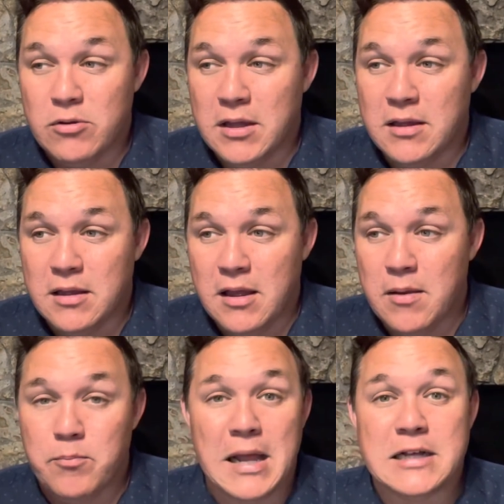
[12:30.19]
a
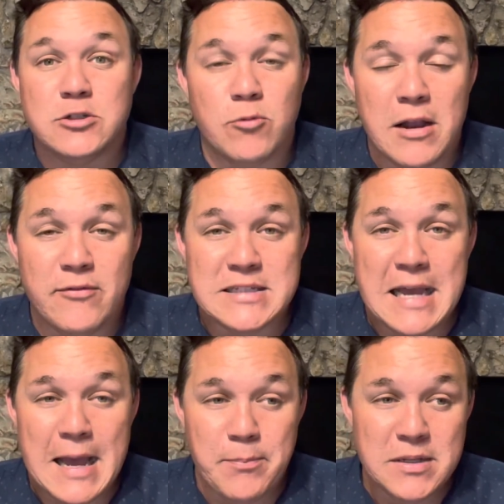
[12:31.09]
black swan events
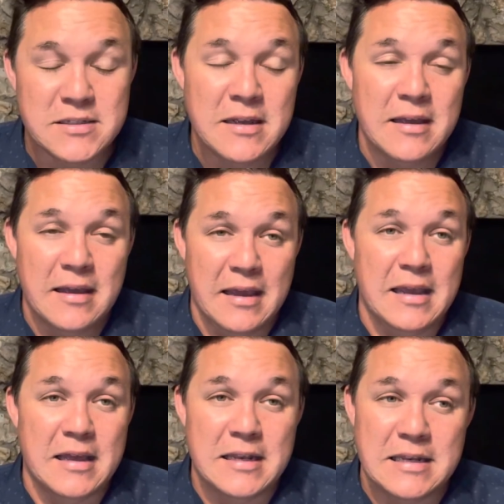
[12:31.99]
happen
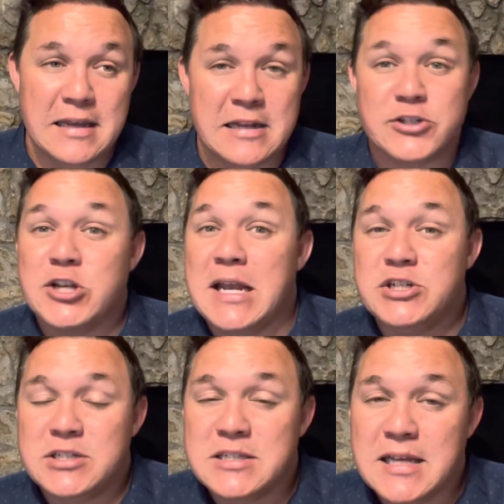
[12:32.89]
and
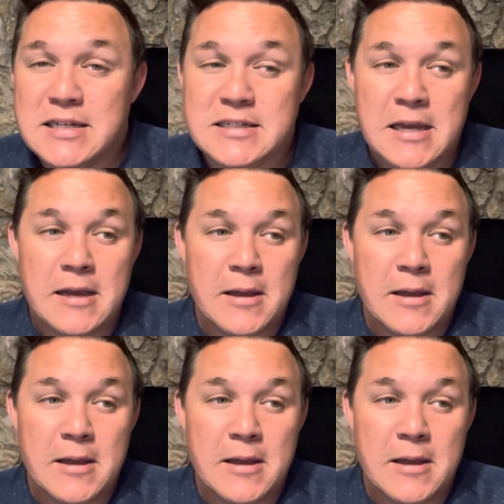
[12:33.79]
changes things.